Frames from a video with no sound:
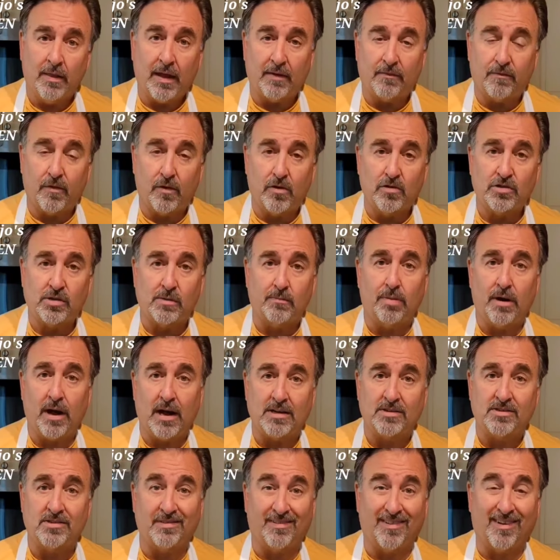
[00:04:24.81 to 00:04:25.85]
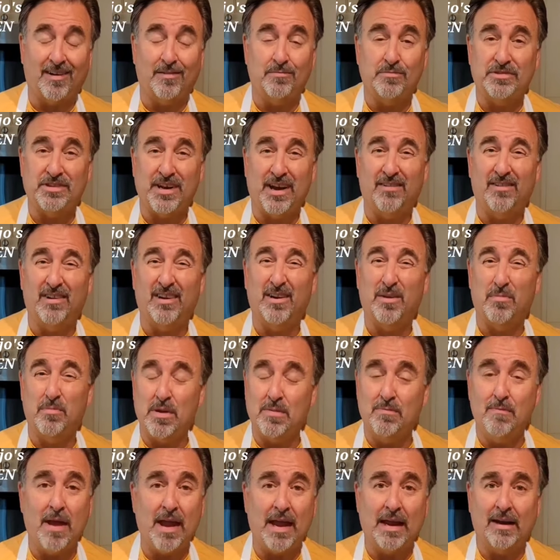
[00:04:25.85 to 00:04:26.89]
that frozen pasta comes out and
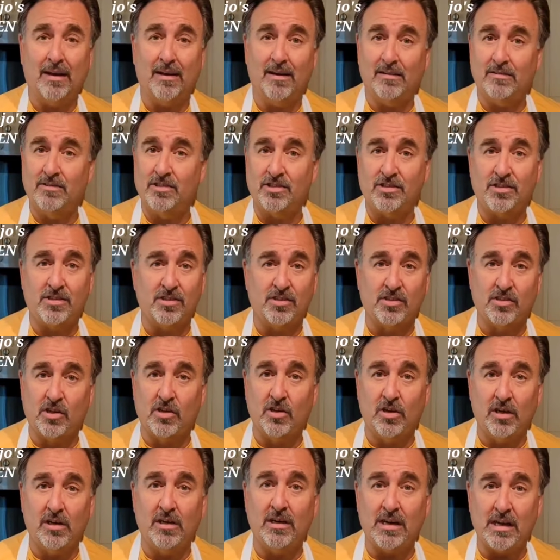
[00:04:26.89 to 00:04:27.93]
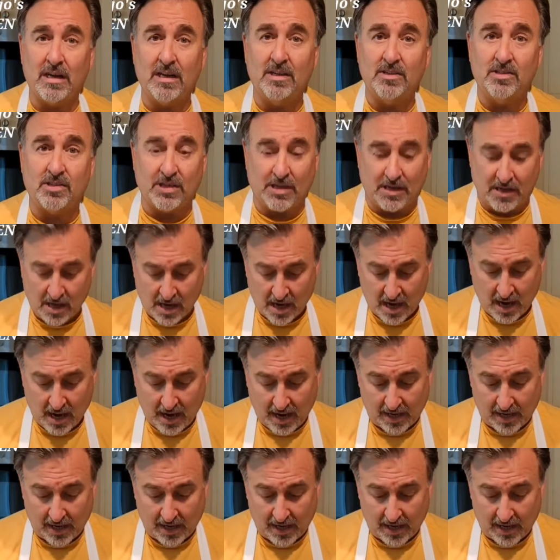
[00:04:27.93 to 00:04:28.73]
can be made just as good and easy